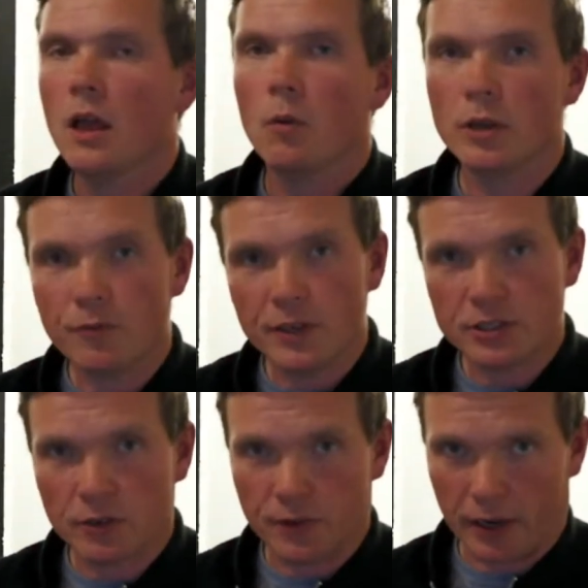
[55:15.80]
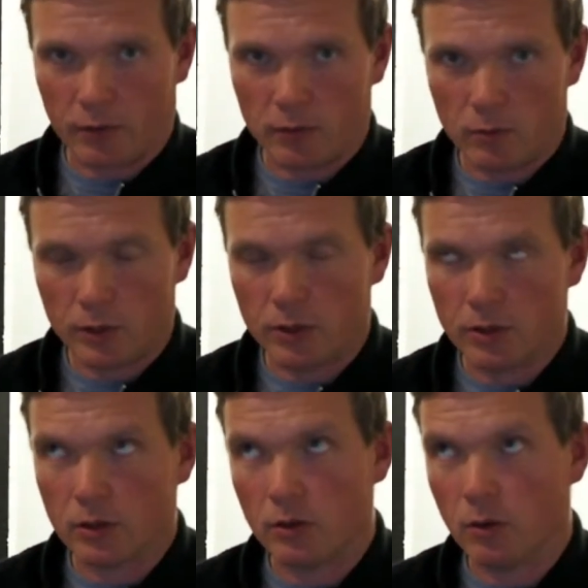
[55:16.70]
we're going to finish off now
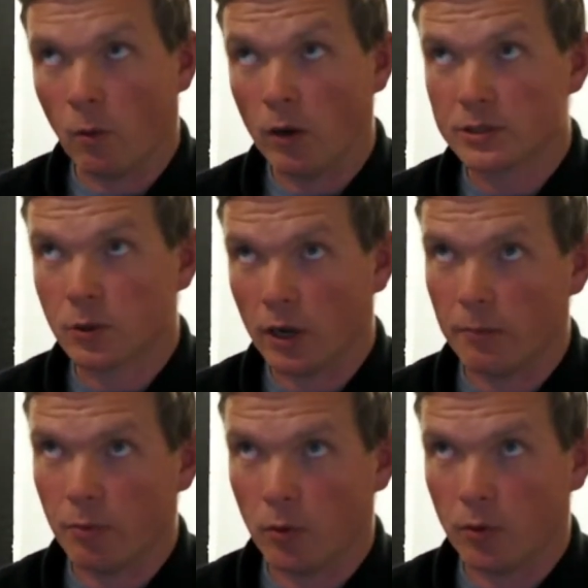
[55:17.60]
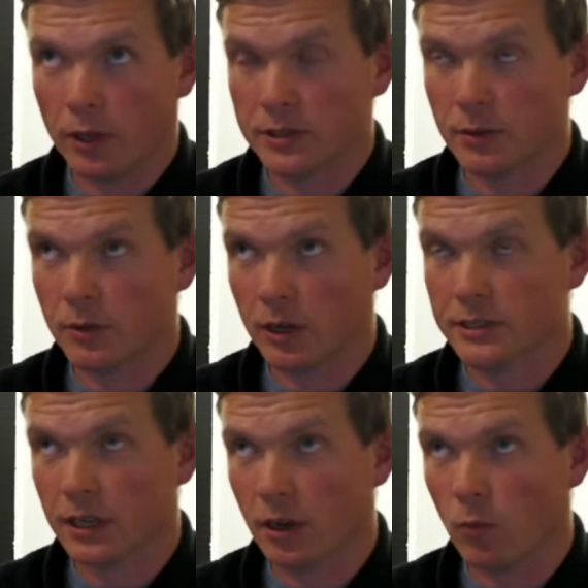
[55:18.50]
with what is quite an important thing. So like I
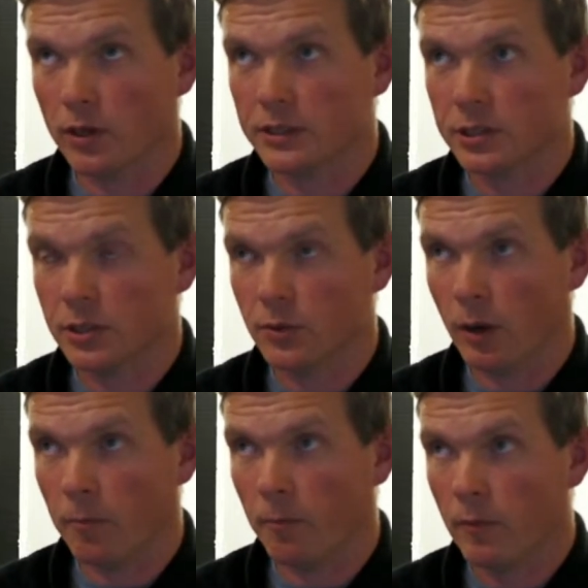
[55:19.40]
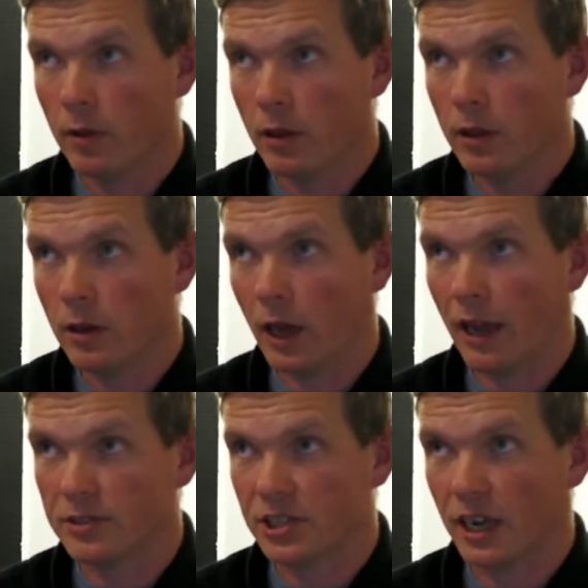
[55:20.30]
said, I wanted to
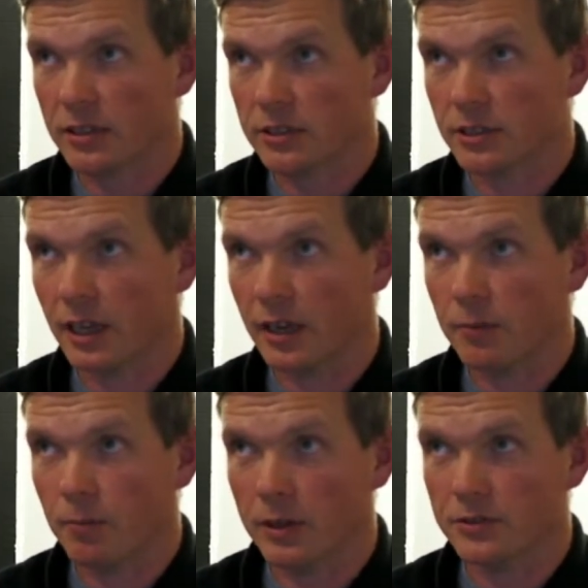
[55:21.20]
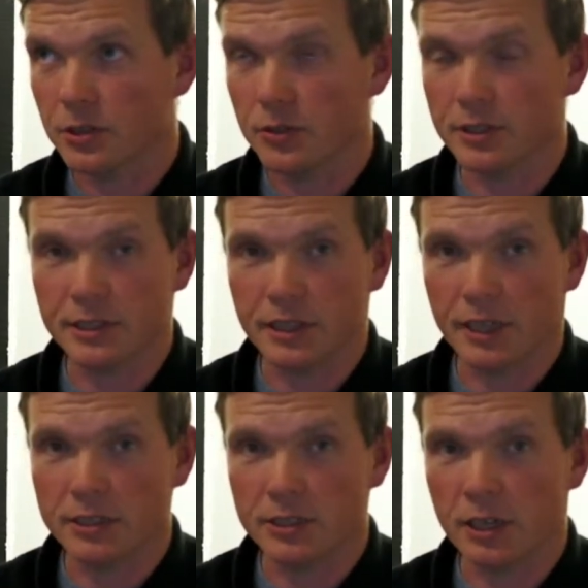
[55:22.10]
have a challenge today by shooting a
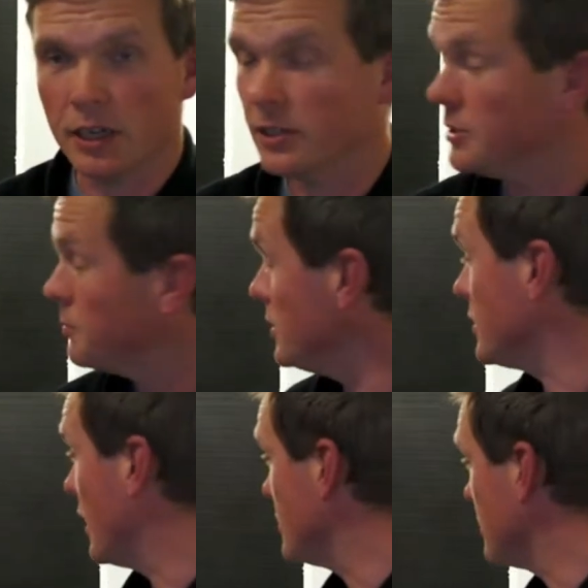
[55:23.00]
teenager. And it's been a challenge,